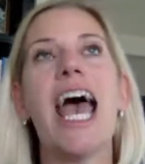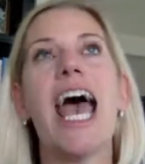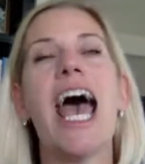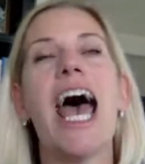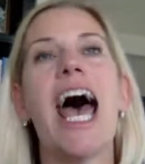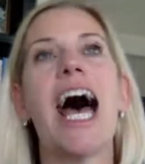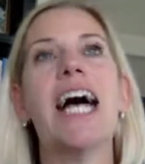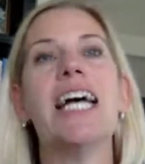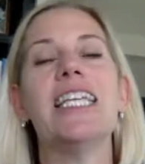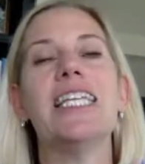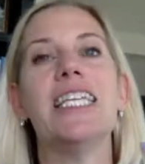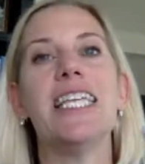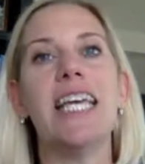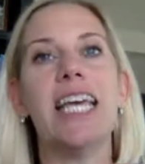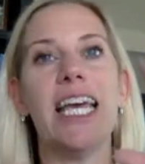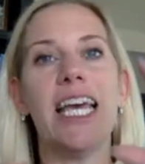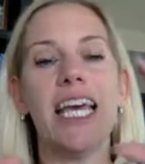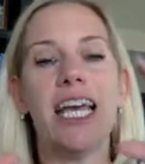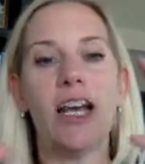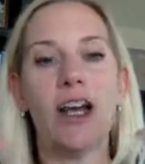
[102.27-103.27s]
as
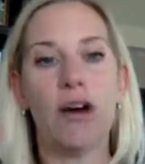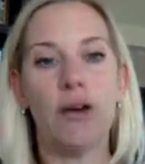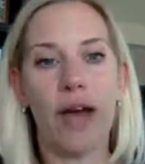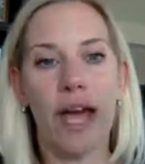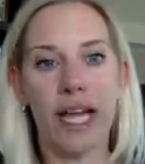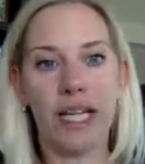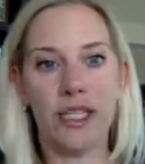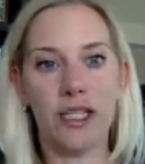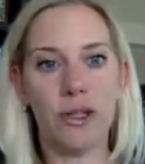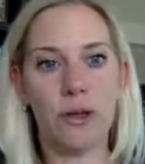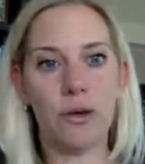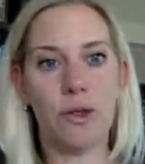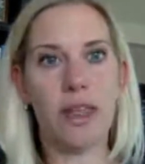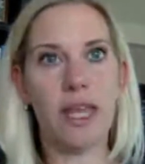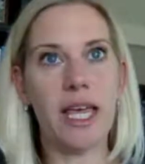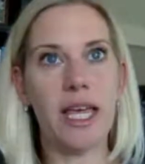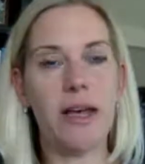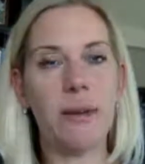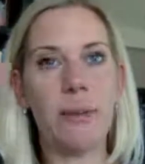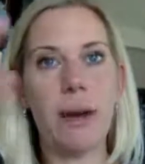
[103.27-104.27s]
in, okay, so
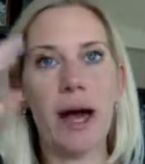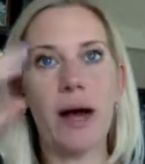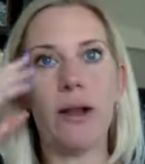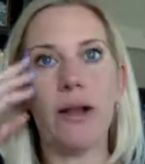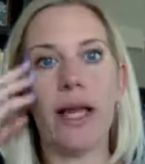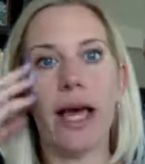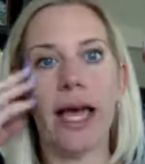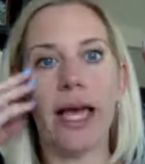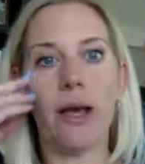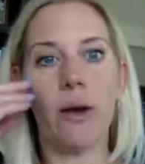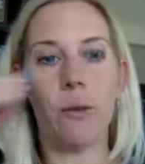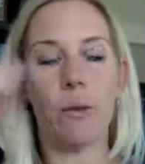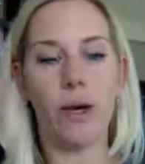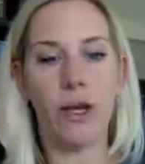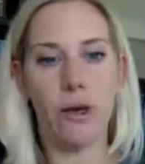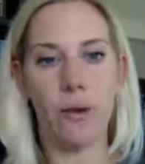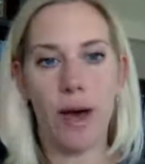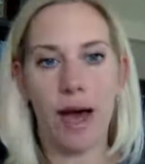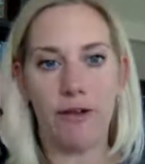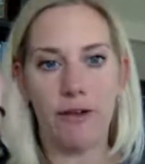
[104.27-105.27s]
think about like
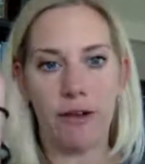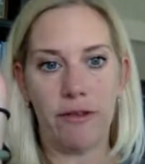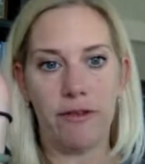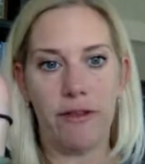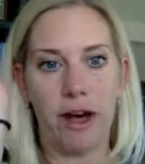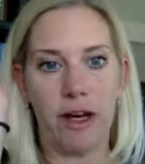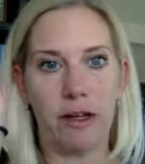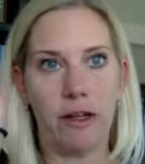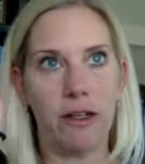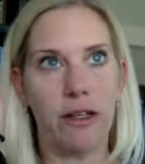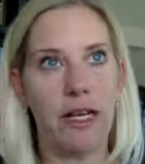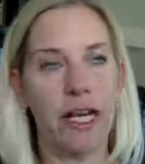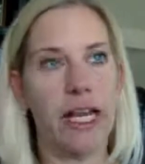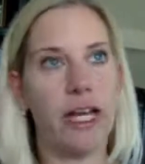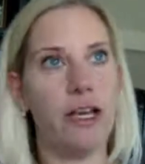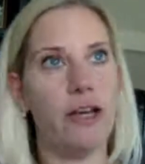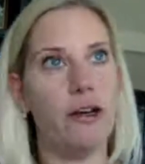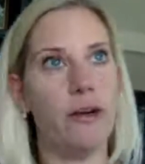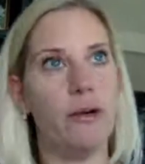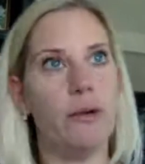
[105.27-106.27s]
when you have a funnel
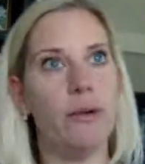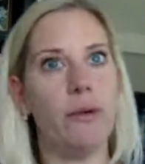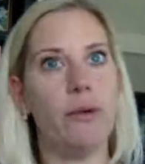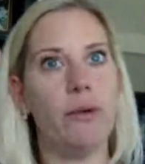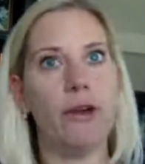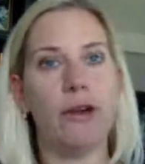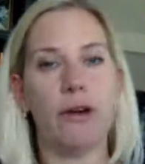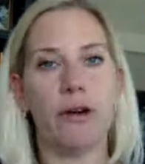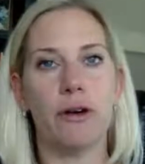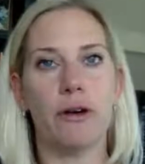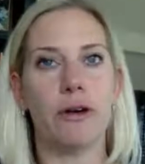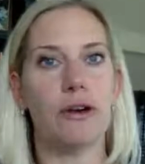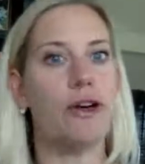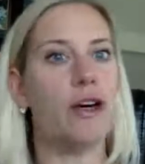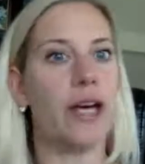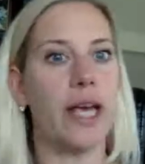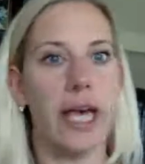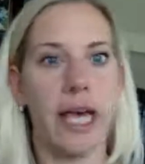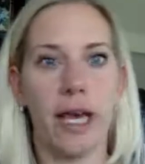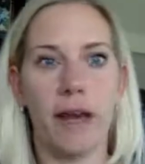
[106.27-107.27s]
and you're
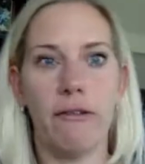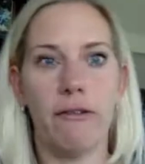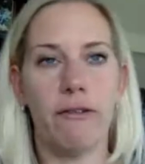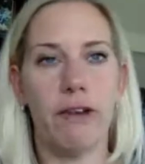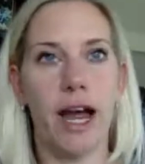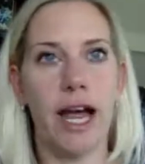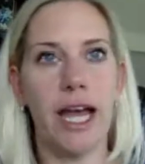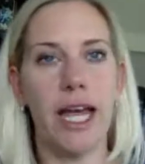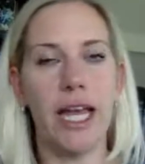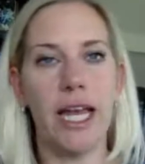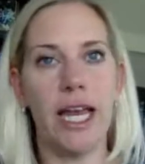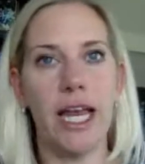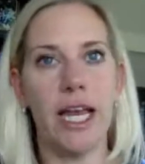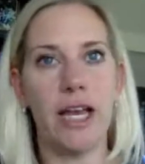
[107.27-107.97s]
cooking, right?